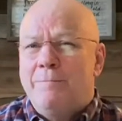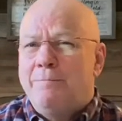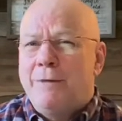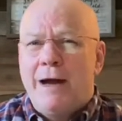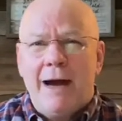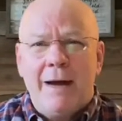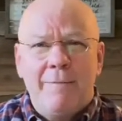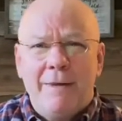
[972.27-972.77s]

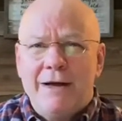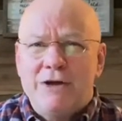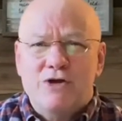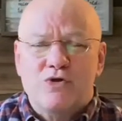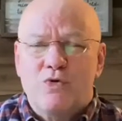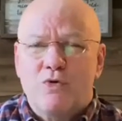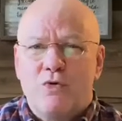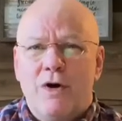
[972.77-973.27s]
God, by
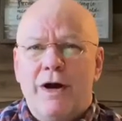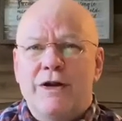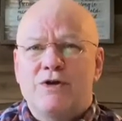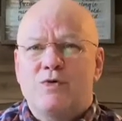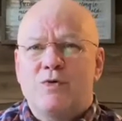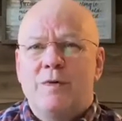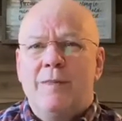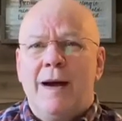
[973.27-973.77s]
his
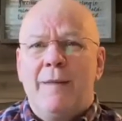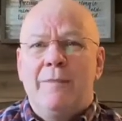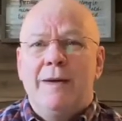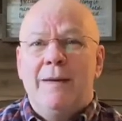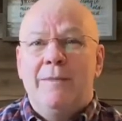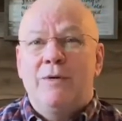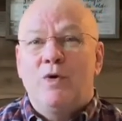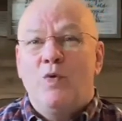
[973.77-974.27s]
grace, we might
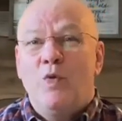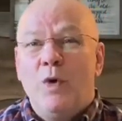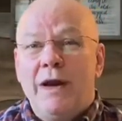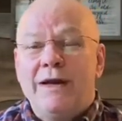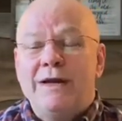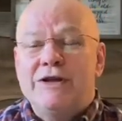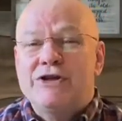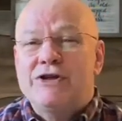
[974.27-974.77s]
be able to
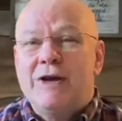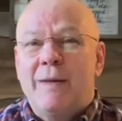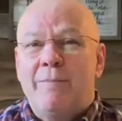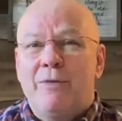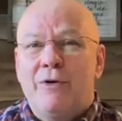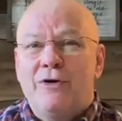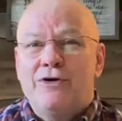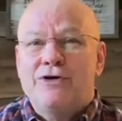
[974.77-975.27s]
witness
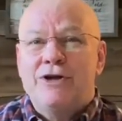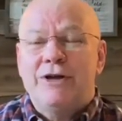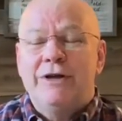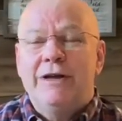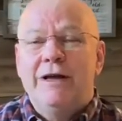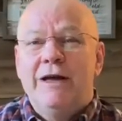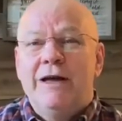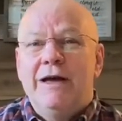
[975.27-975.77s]
that
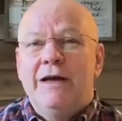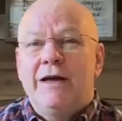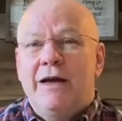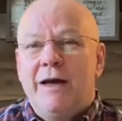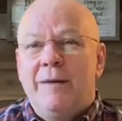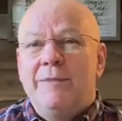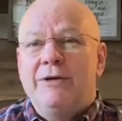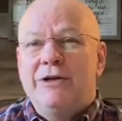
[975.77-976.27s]
person
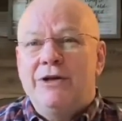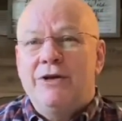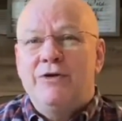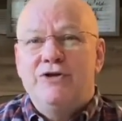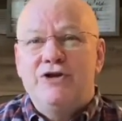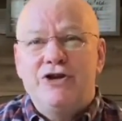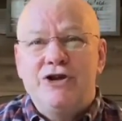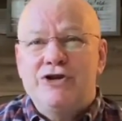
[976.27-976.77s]
coming to know
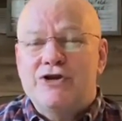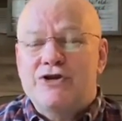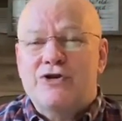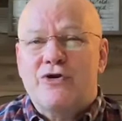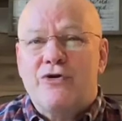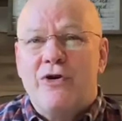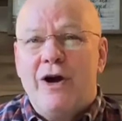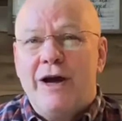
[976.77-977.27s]
Jesus
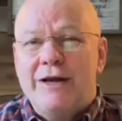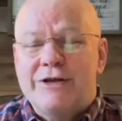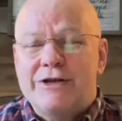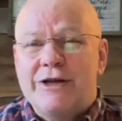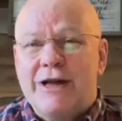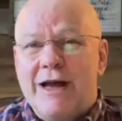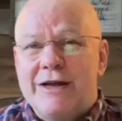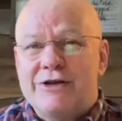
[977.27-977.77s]

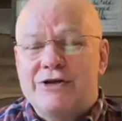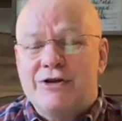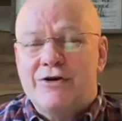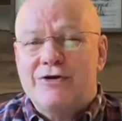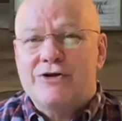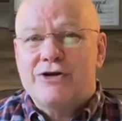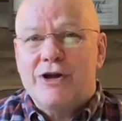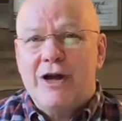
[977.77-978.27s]
Christ as
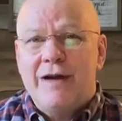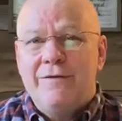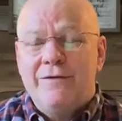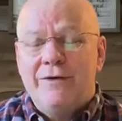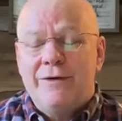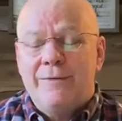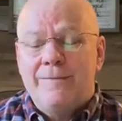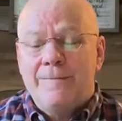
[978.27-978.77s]
their
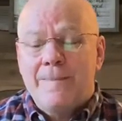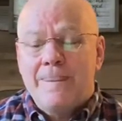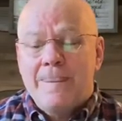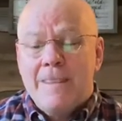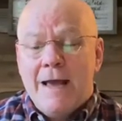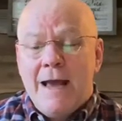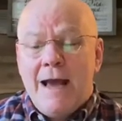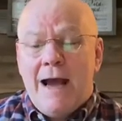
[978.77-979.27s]
Savior.
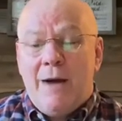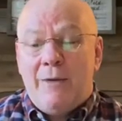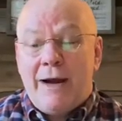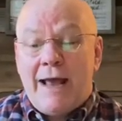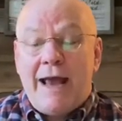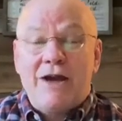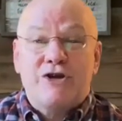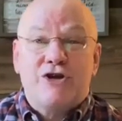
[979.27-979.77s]
I want
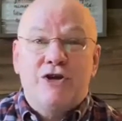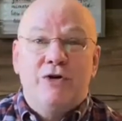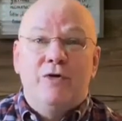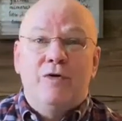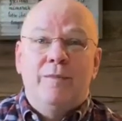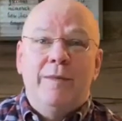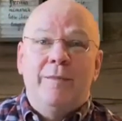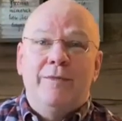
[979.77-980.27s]
to ask you to
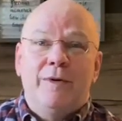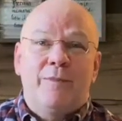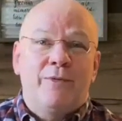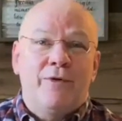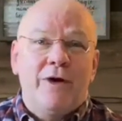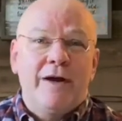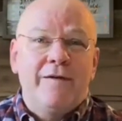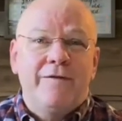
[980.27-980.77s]
remember to
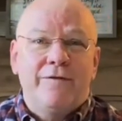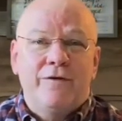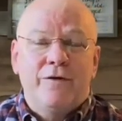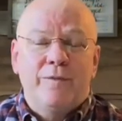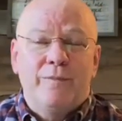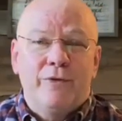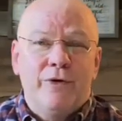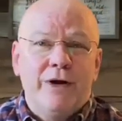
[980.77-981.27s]
pray for
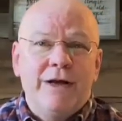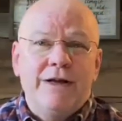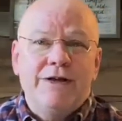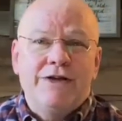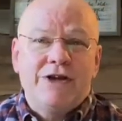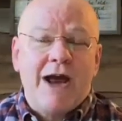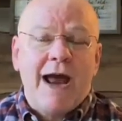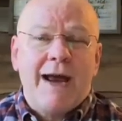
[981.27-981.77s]
Bree,
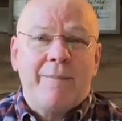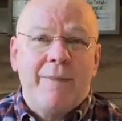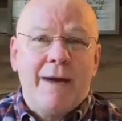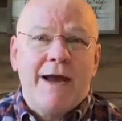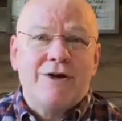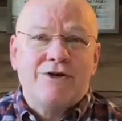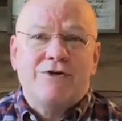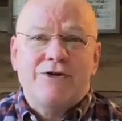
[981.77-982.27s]
Zach,
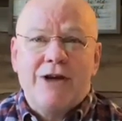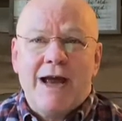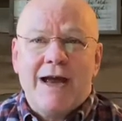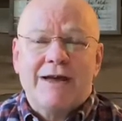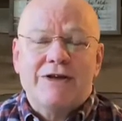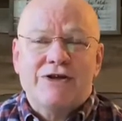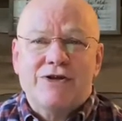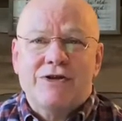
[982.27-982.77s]
Pastor
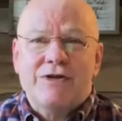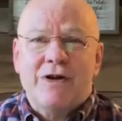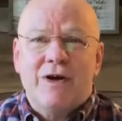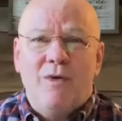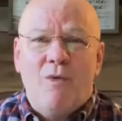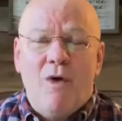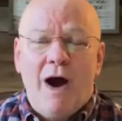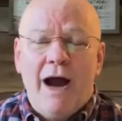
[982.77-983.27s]
Zach's
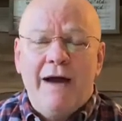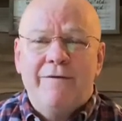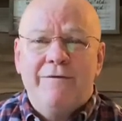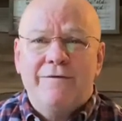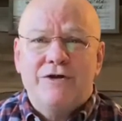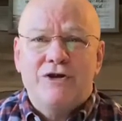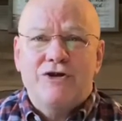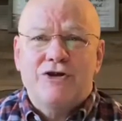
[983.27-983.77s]

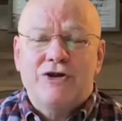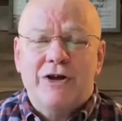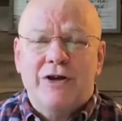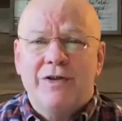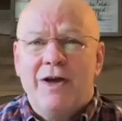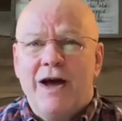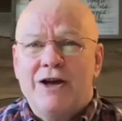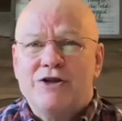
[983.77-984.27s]
wife. She's still
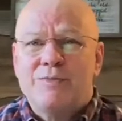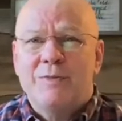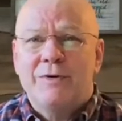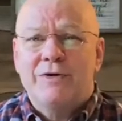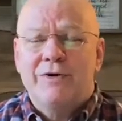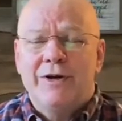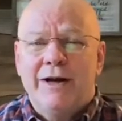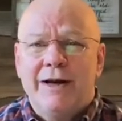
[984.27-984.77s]
in the
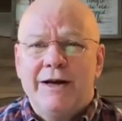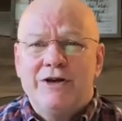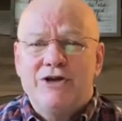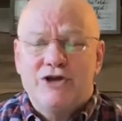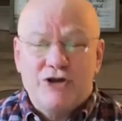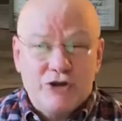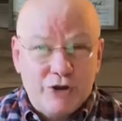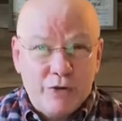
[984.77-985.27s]
hospital today.
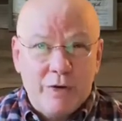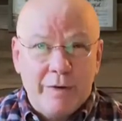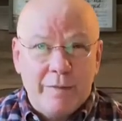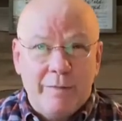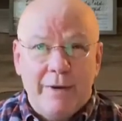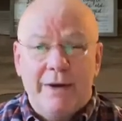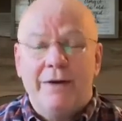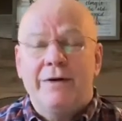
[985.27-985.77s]
She's doing
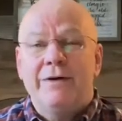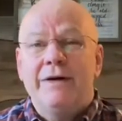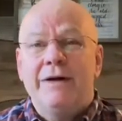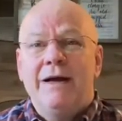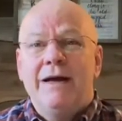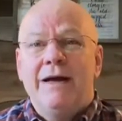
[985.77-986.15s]
better,